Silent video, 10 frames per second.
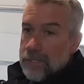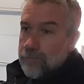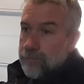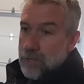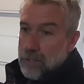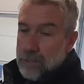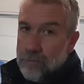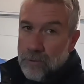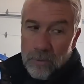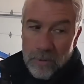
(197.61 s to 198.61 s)
in the front,
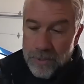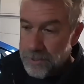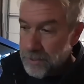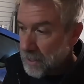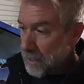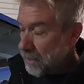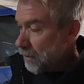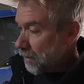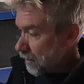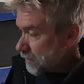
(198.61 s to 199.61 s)
of course.
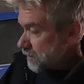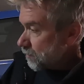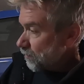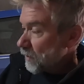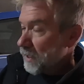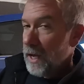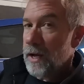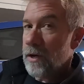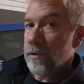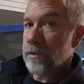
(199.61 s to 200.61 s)
Awesome
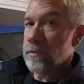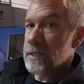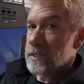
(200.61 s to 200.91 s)
KO3